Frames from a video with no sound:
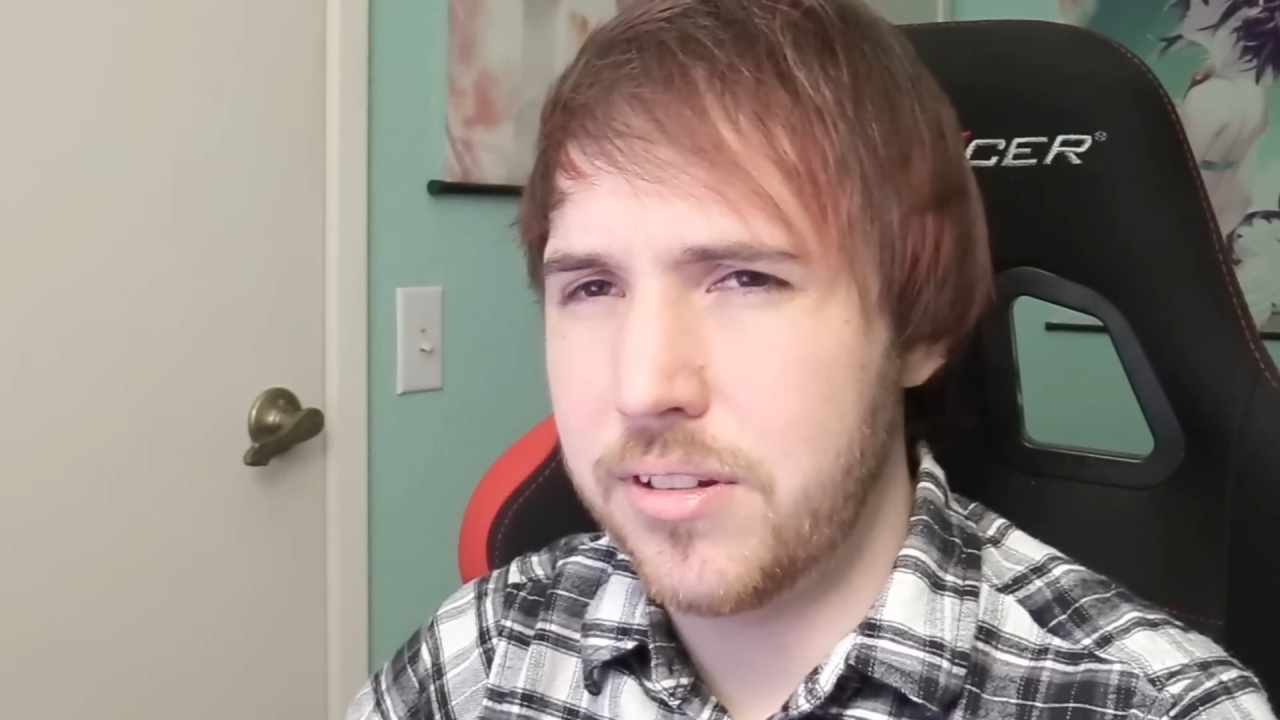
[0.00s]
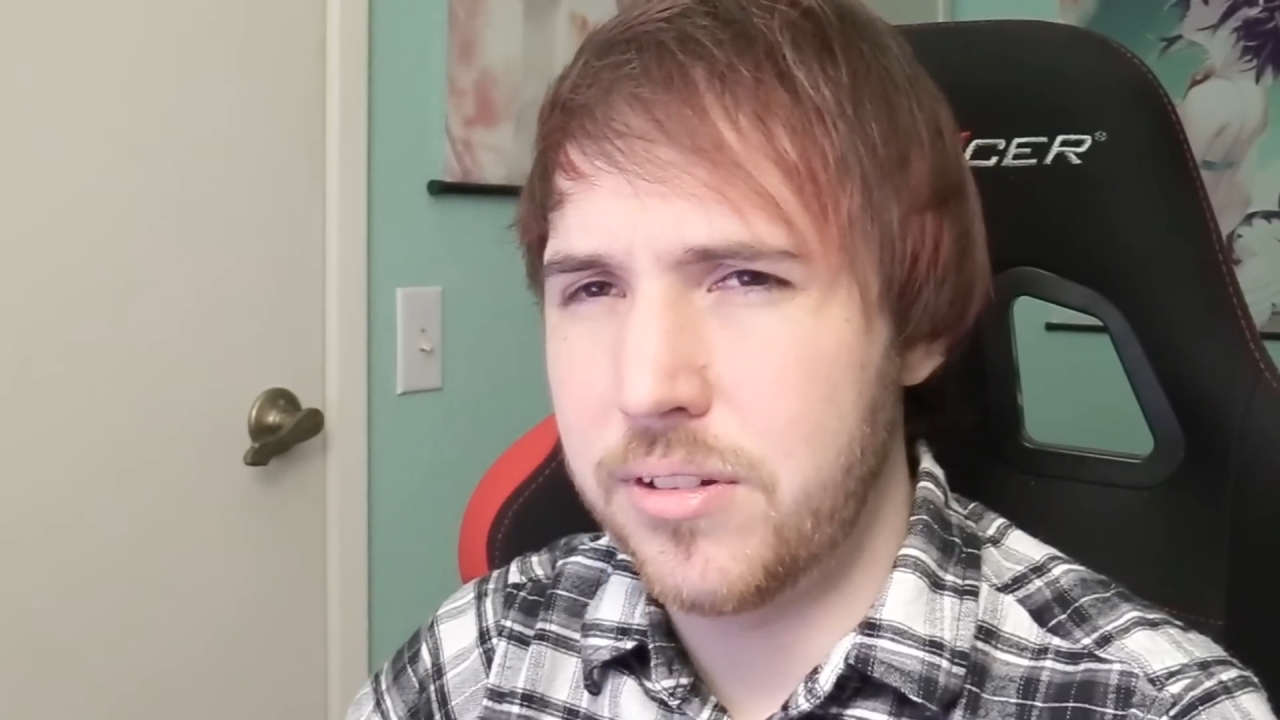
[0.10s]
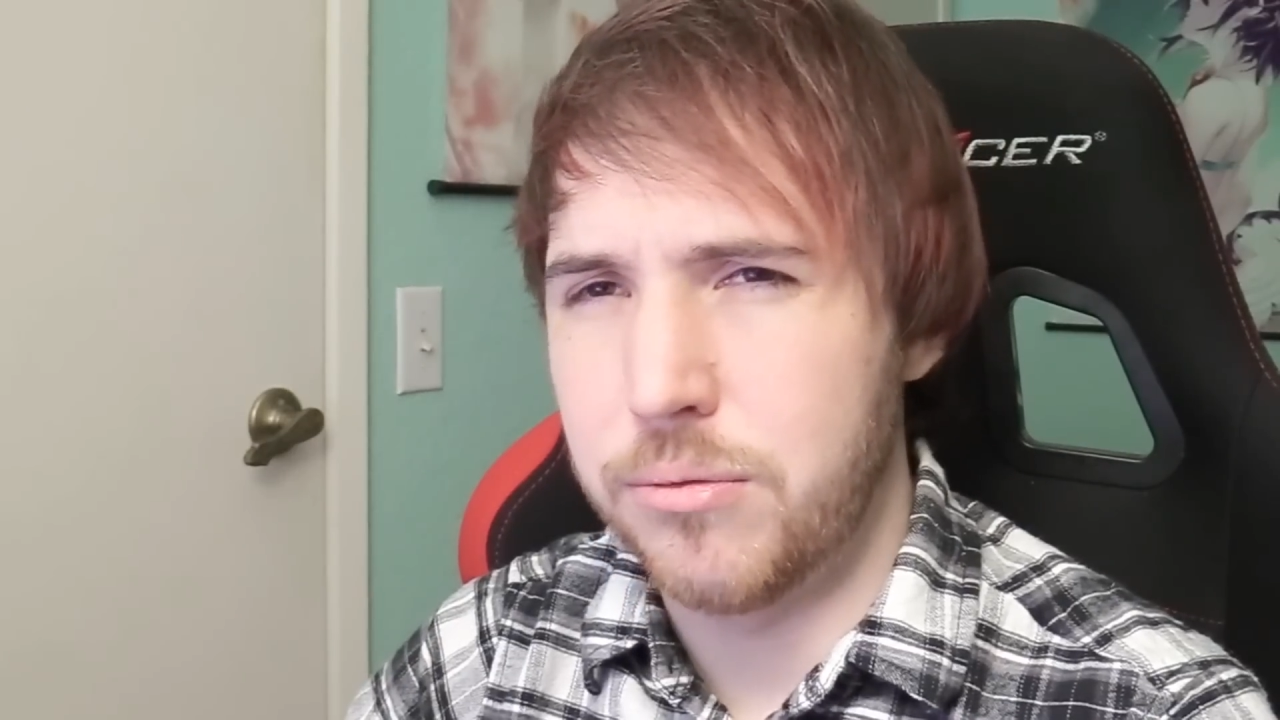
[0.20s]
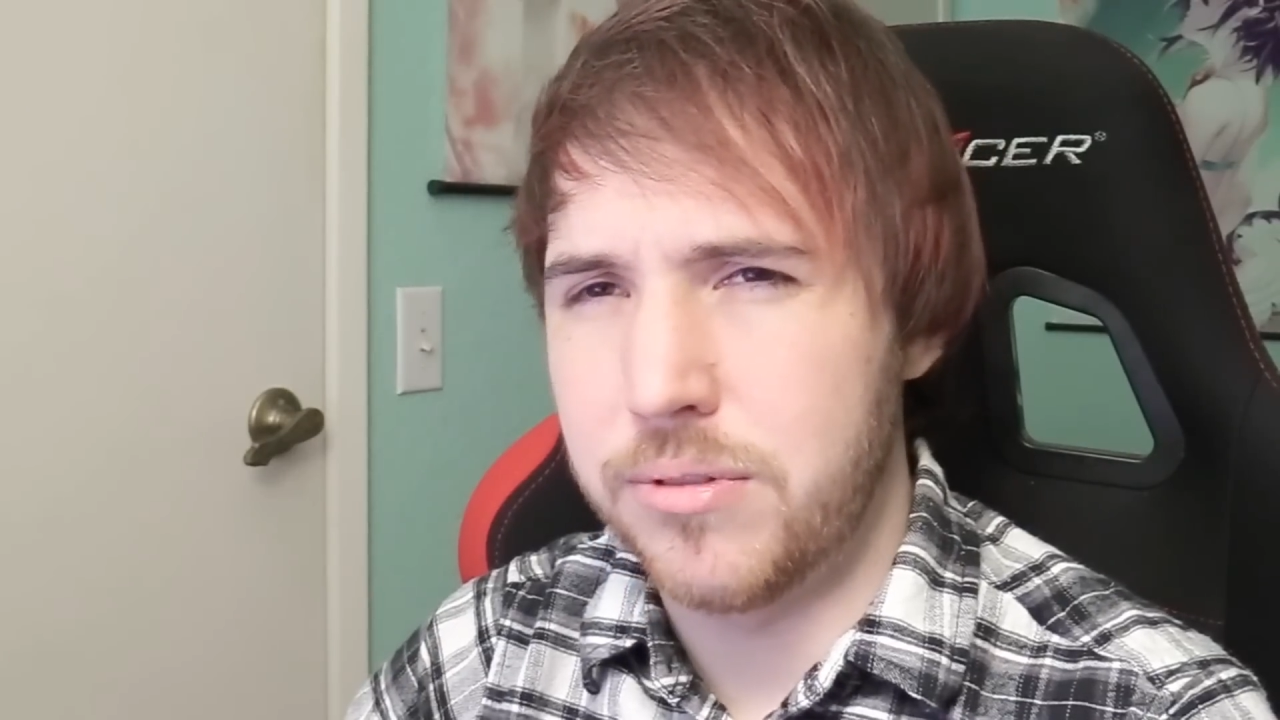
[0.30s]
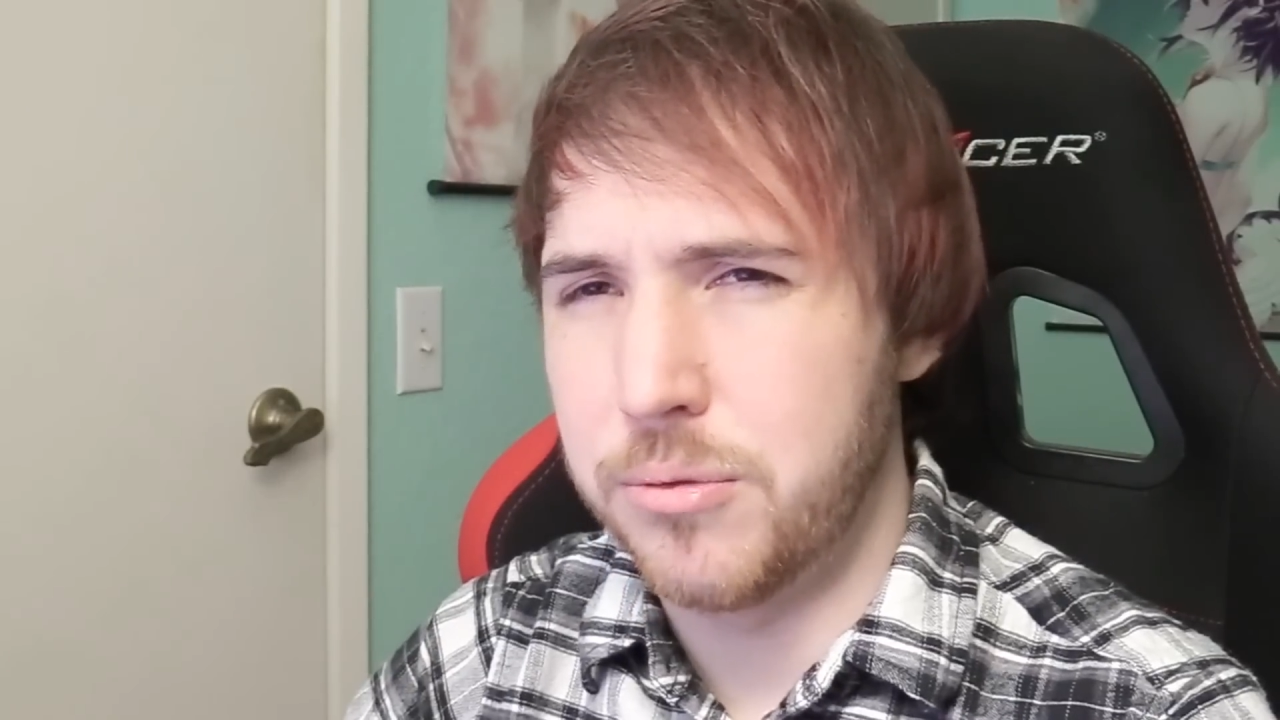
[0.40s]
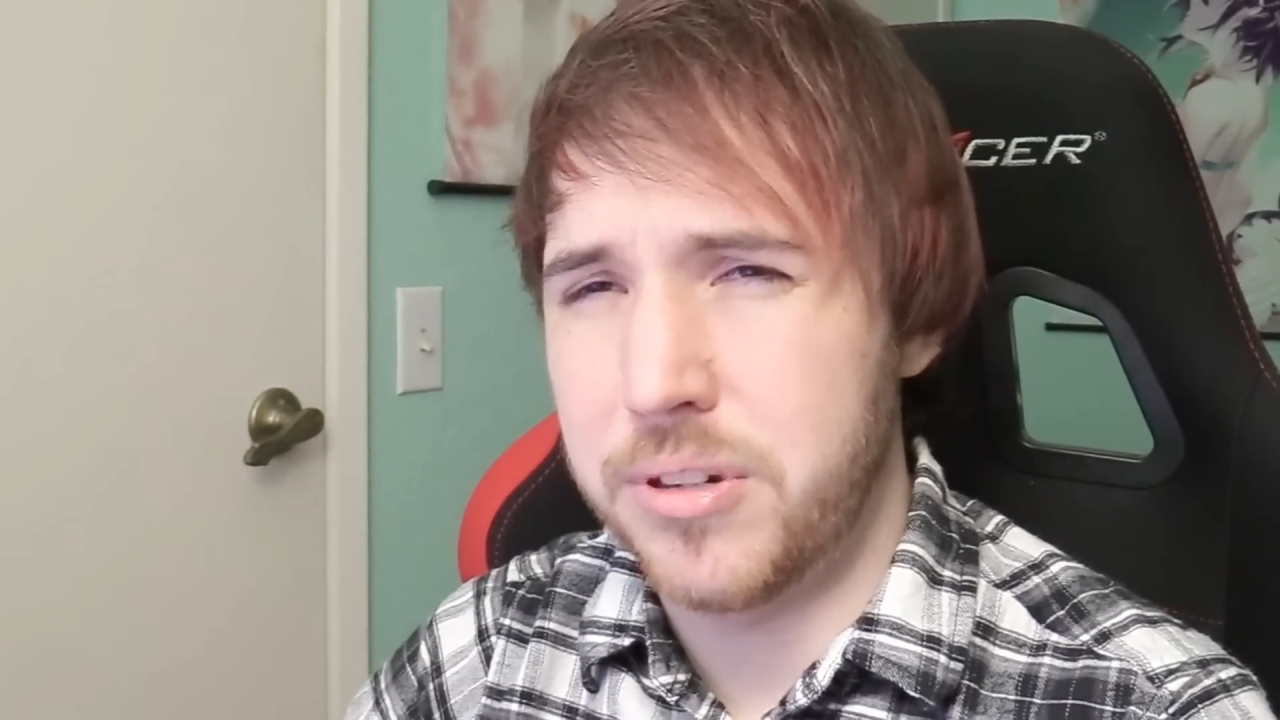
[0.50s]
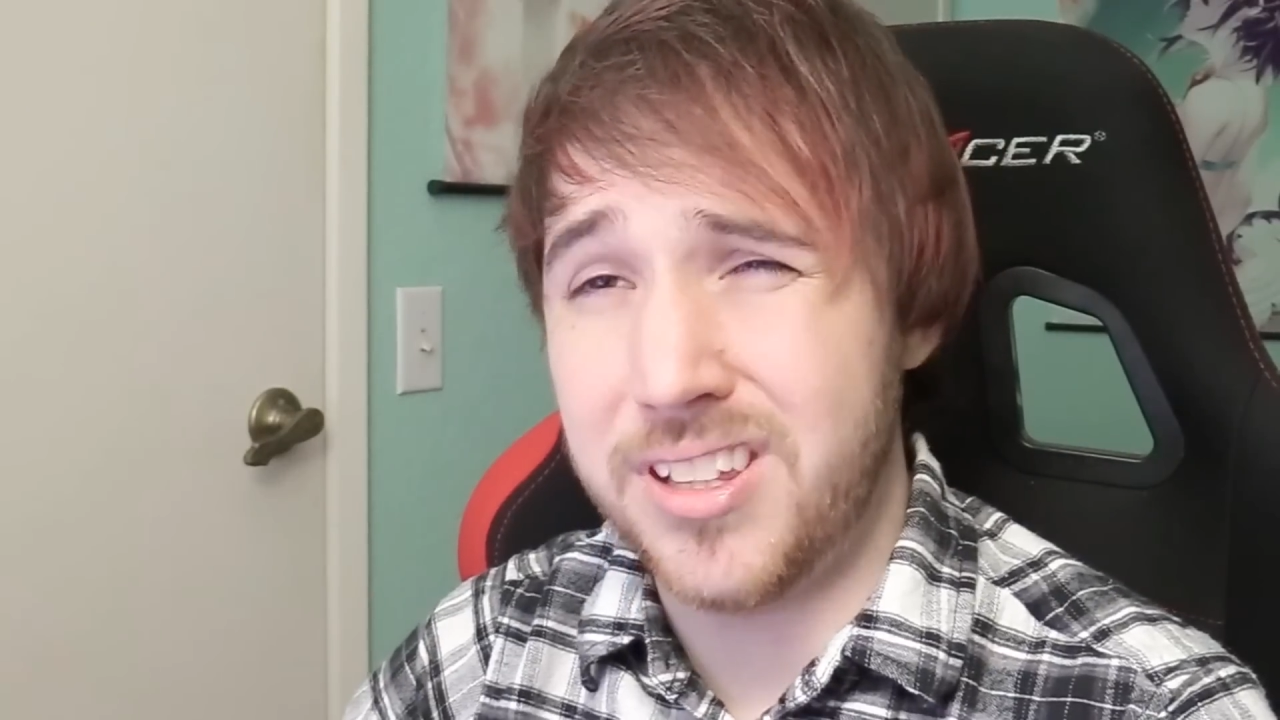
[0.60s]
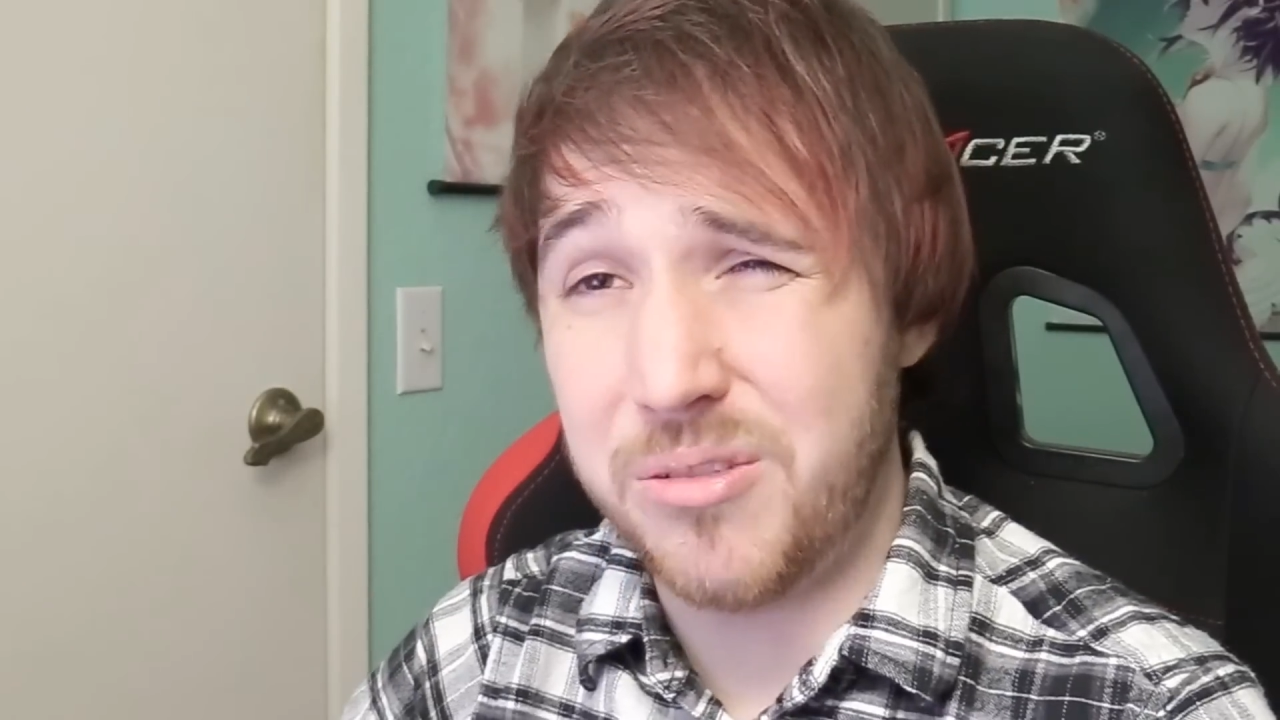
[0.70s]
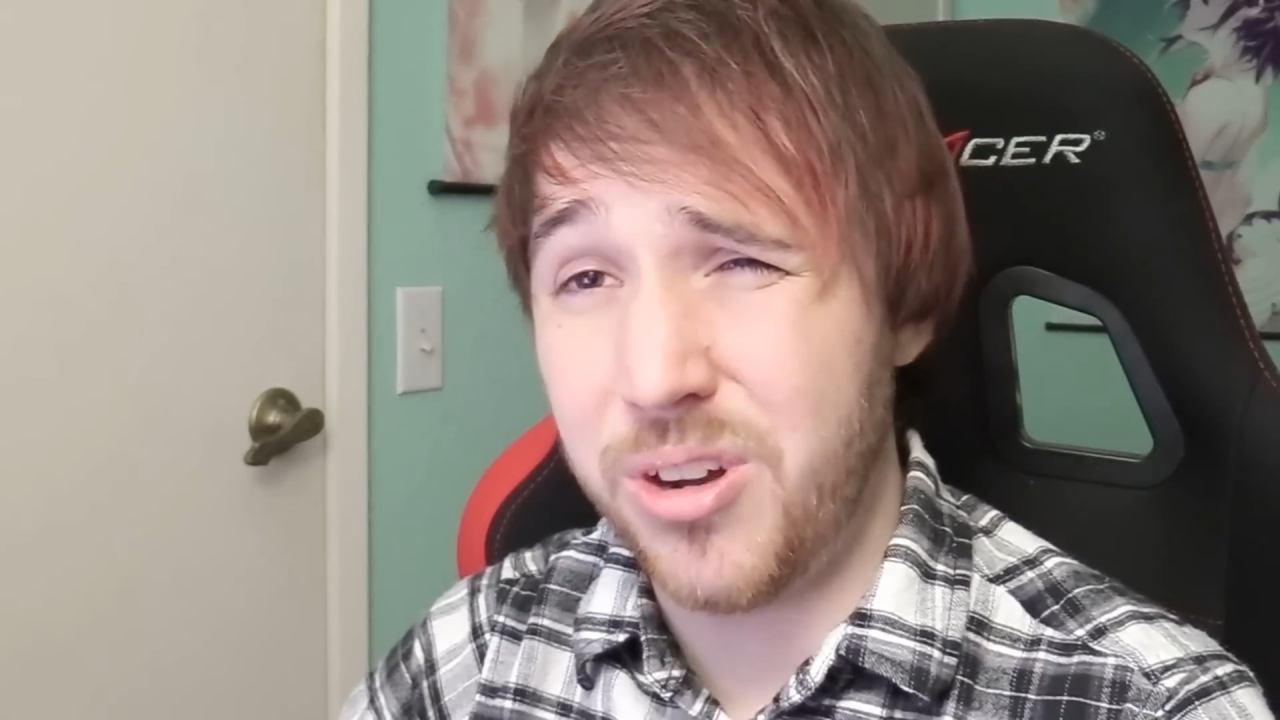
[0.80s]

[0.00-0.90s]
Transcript: really